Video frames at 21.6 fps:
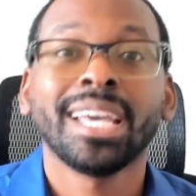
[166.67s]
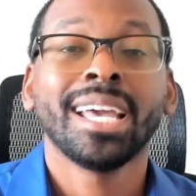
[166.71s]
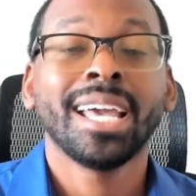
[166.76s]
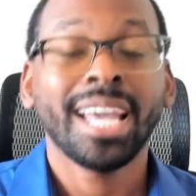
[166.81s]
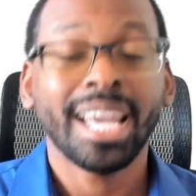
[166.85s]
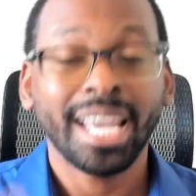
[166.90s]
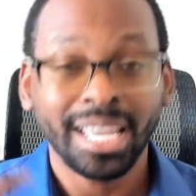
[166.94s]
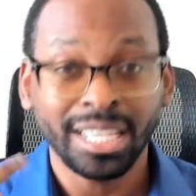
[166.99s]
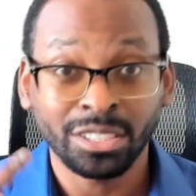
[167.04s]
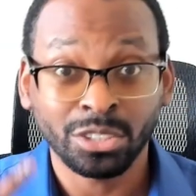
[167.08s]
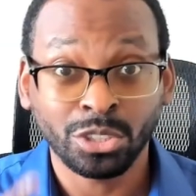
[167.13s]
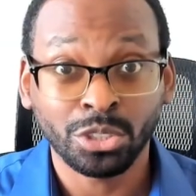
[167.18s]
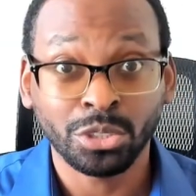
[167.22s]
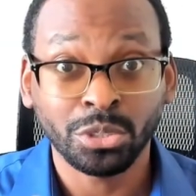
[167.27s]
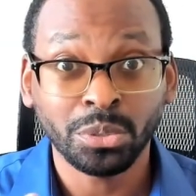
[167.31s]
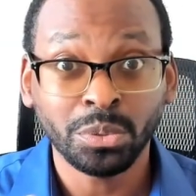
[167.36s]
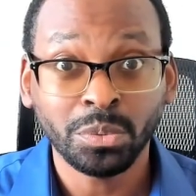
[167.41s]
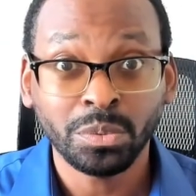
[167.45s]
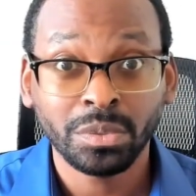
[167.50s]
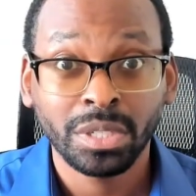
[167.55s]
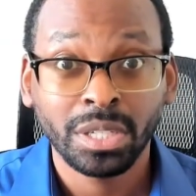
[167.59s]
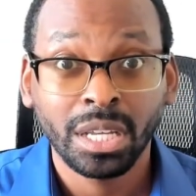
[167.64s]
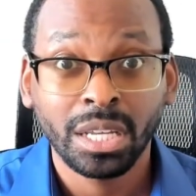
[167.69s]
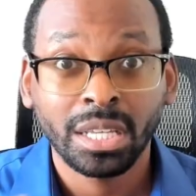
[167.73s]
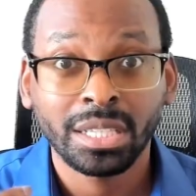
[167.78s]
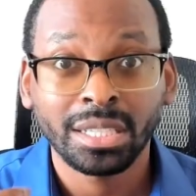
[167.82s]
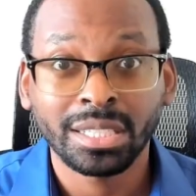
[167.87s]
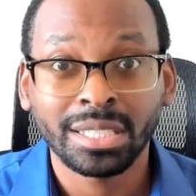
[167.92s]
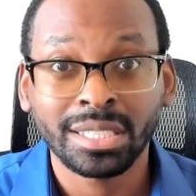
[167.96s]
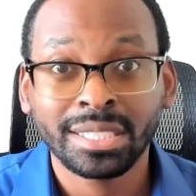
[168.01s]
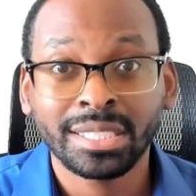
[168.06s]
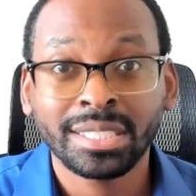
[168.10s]
And 2,
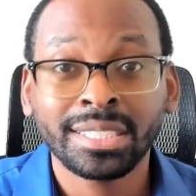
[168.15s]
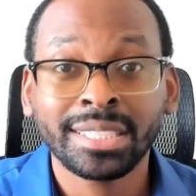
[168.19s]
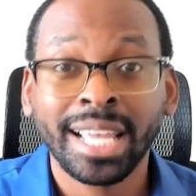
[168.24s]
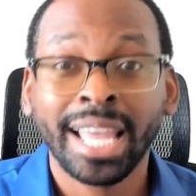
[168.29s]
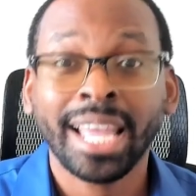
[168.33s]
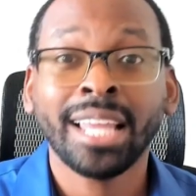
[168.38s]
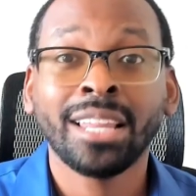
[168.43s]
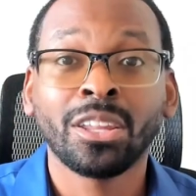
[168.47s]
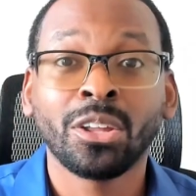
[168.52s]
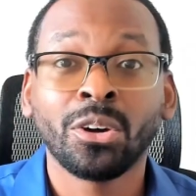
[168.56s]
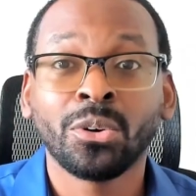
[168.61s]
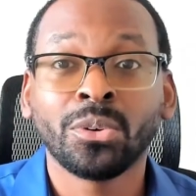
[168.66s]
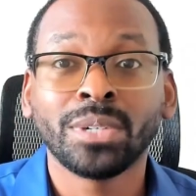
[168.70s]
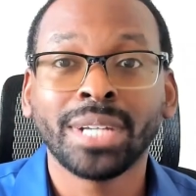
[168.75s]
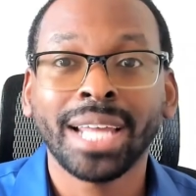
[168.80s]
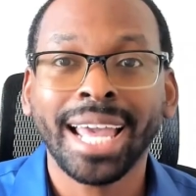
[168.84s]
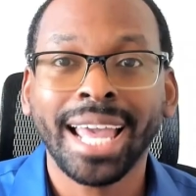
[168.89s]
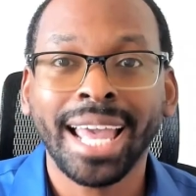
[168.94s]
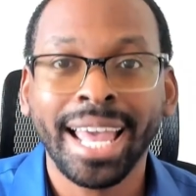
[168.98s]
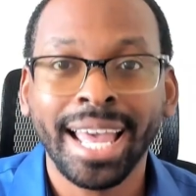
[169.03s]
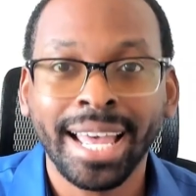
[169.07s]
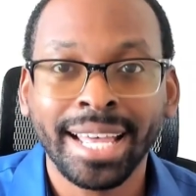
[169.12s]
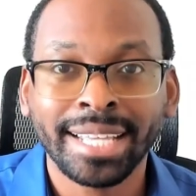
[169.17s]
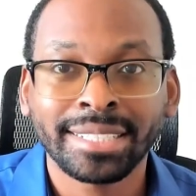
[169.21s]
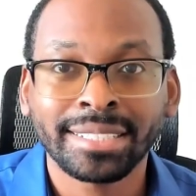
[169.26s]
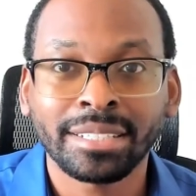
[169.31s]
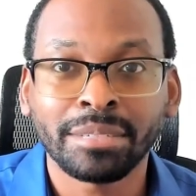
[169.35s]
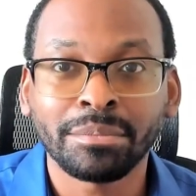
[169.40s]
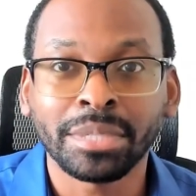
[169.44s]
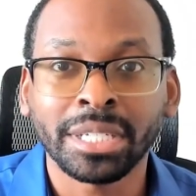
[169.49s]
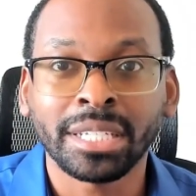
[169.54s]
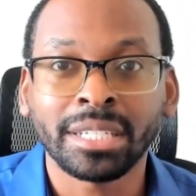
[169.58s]
this is a loan
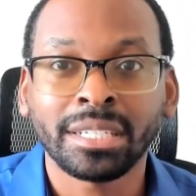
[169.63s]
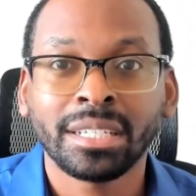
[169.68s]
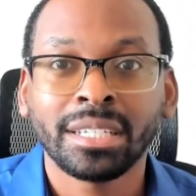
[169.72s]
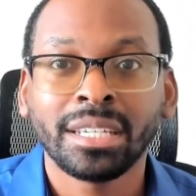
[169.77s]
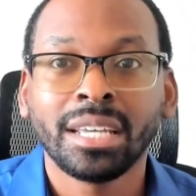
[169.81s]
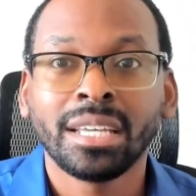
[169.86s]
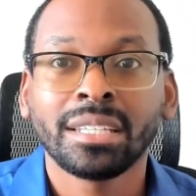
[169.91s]
estimate.